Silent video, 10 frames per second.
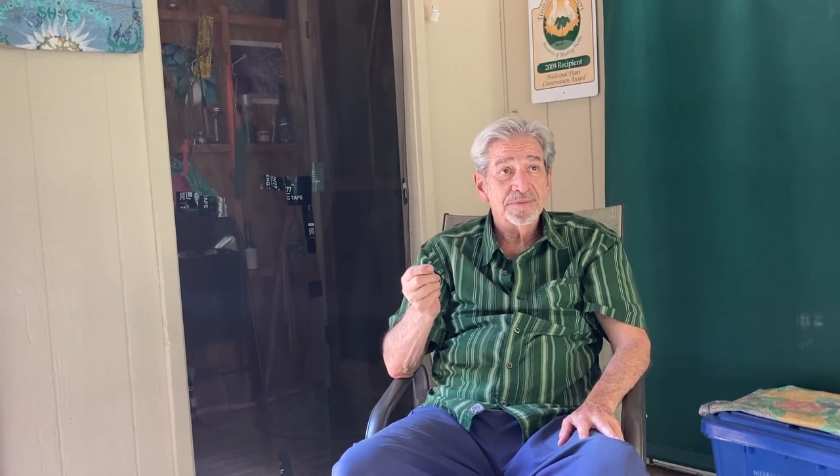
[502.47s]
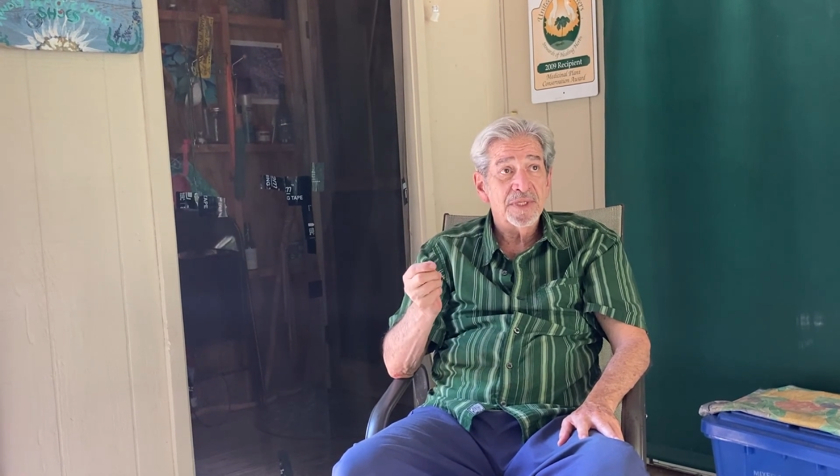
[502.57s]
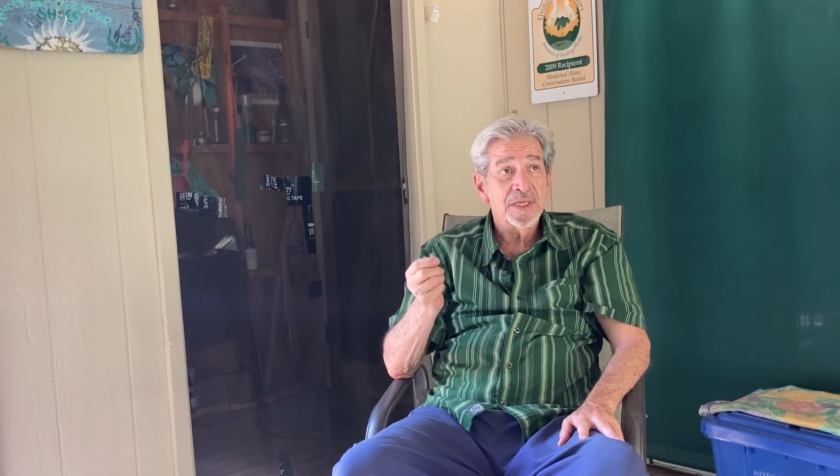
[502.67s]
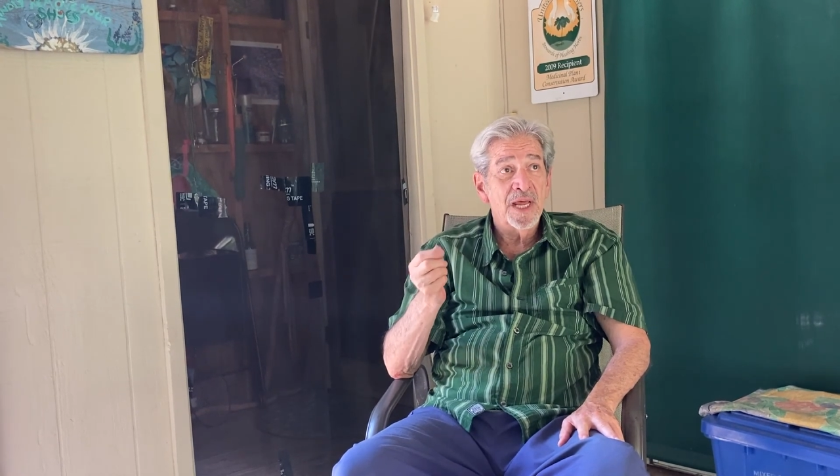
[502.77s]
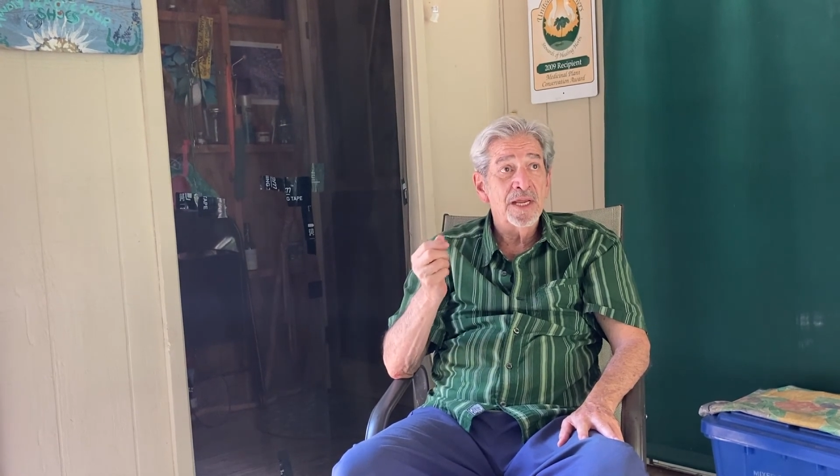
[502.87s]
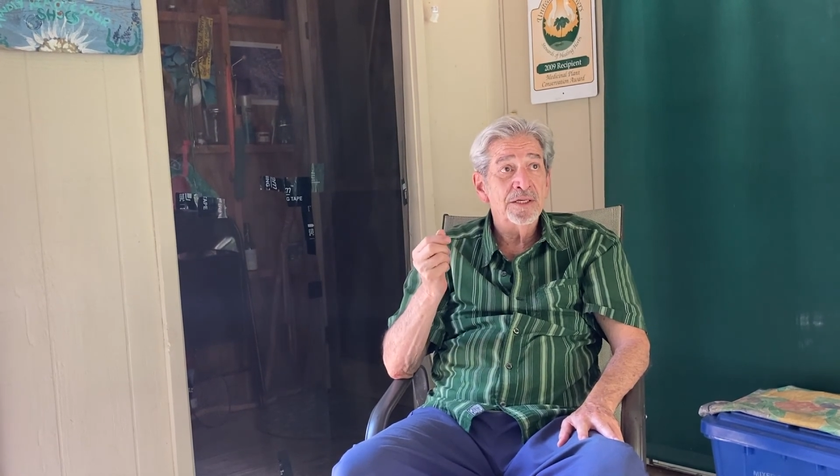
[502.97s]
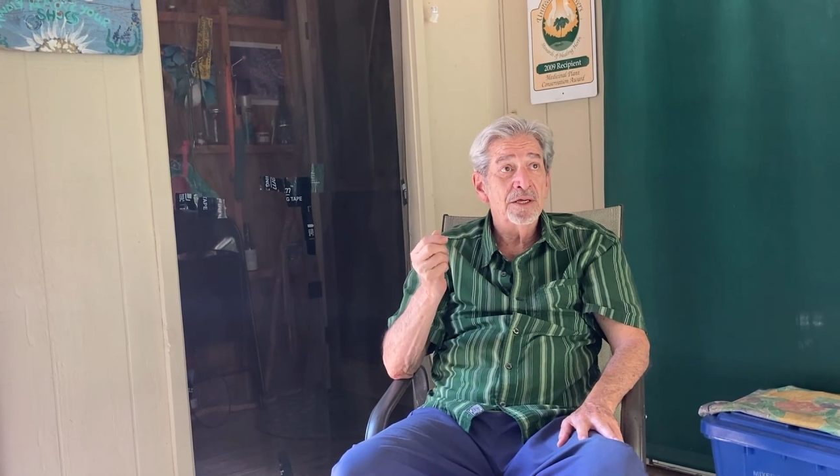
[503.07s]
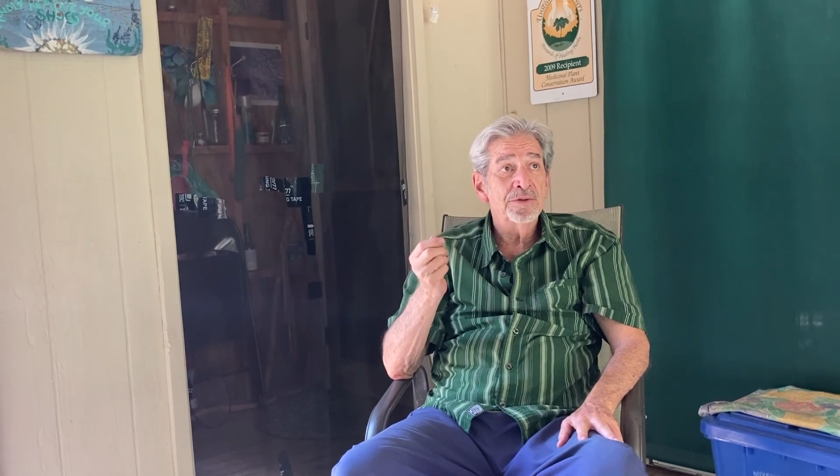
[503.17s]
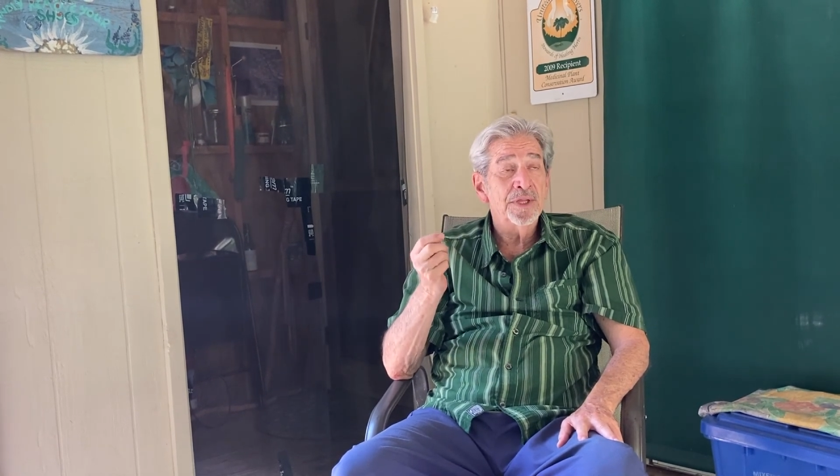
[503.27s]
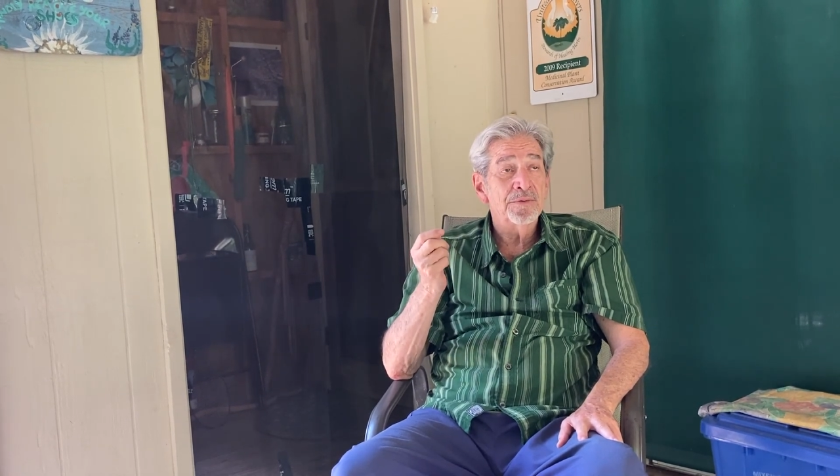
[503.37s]
And I
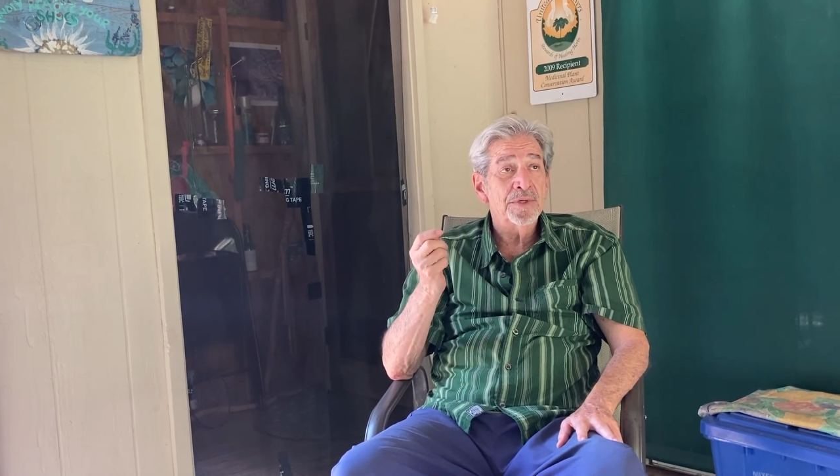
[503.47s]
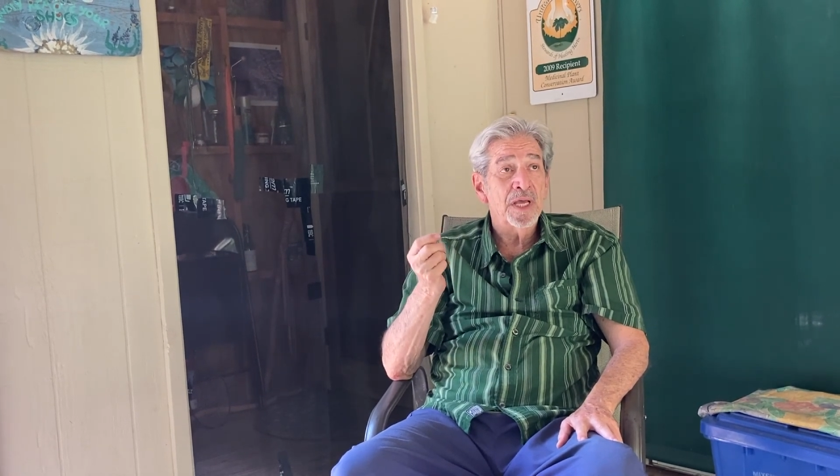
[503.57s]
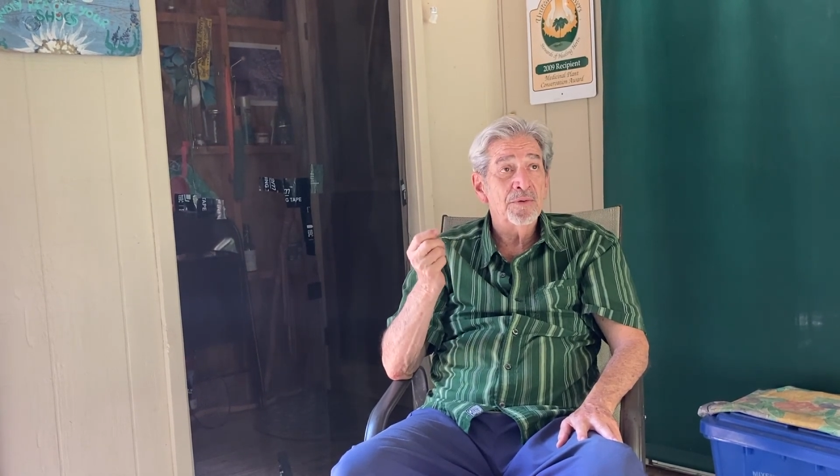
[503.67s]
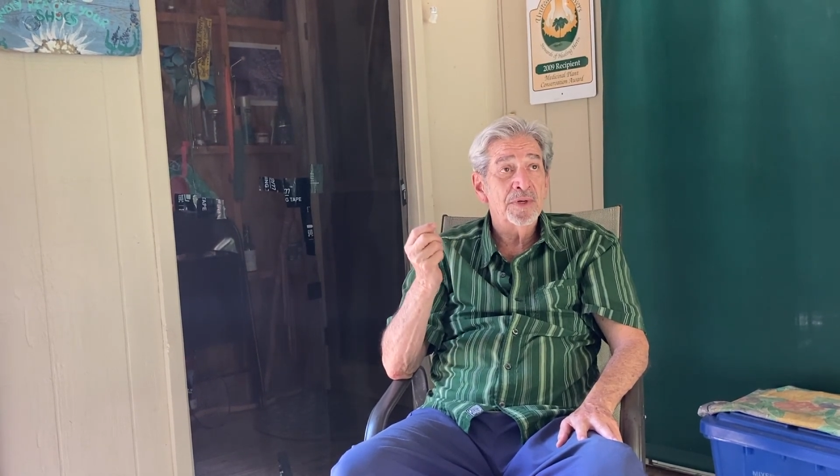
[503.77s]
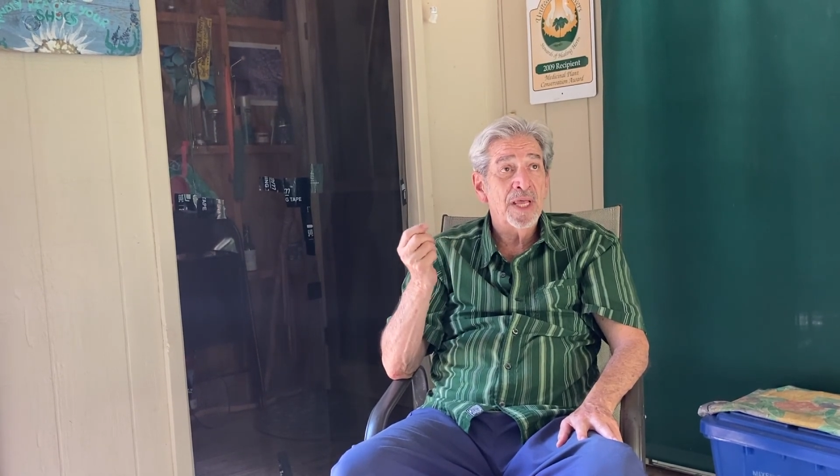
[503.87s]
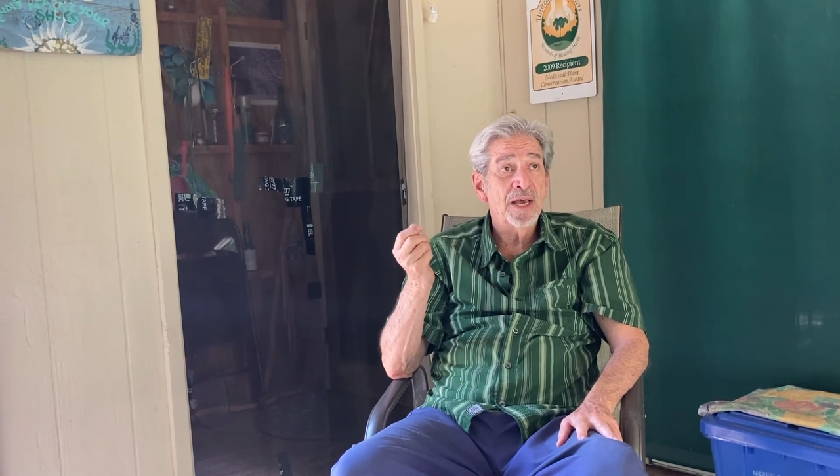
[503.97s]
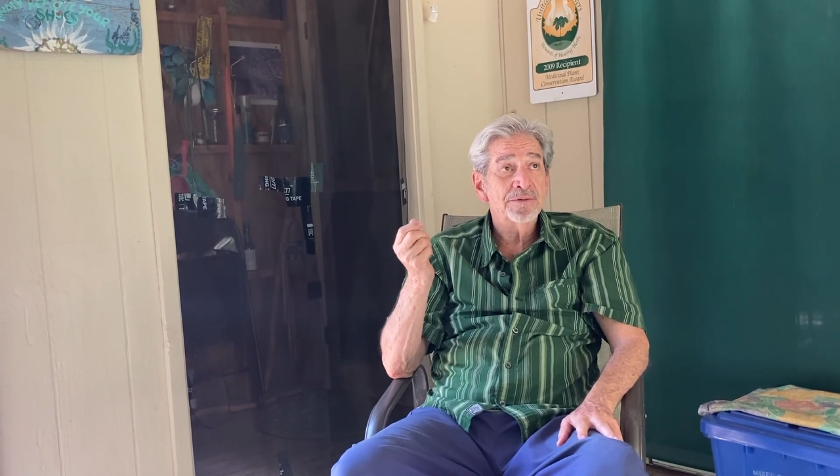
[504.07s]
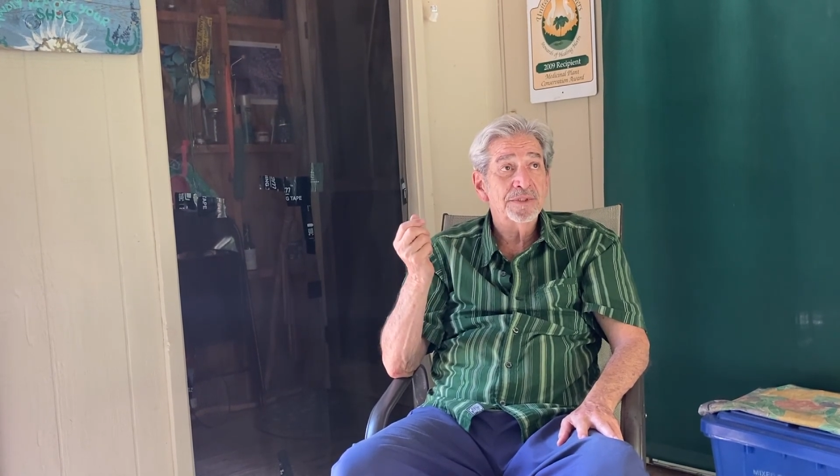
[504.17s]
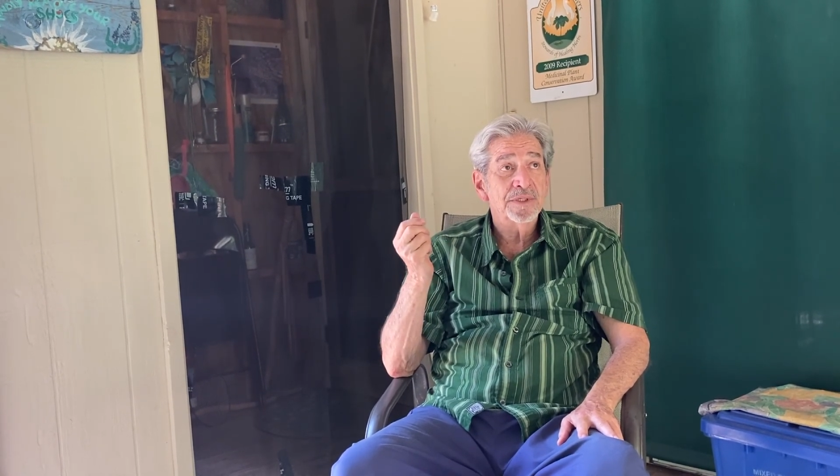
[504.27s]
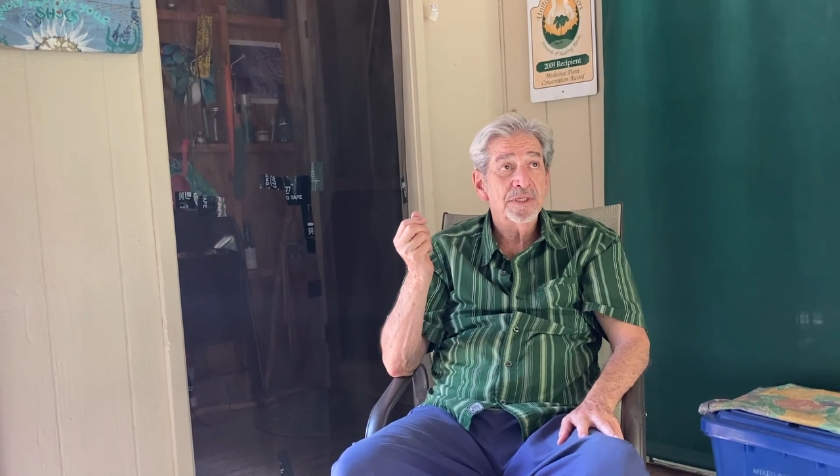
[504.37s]
know that when I went
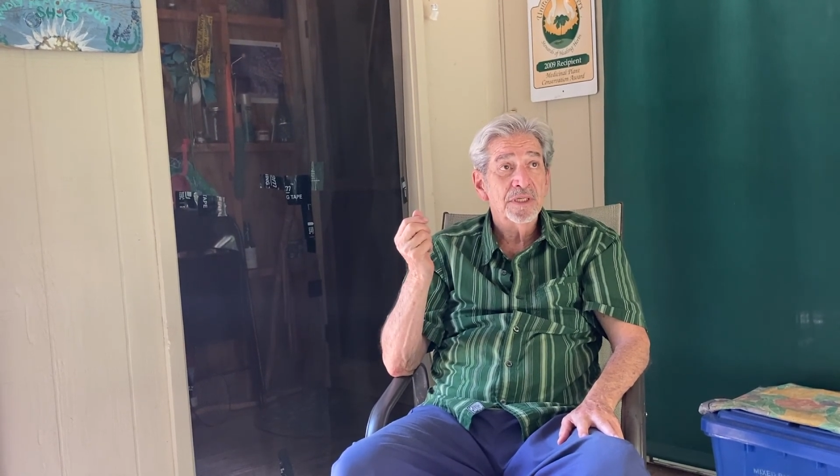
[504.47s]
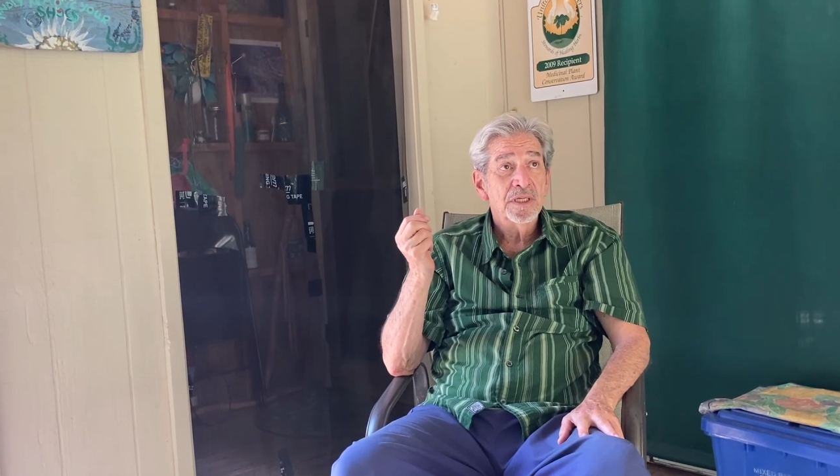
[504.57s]
out to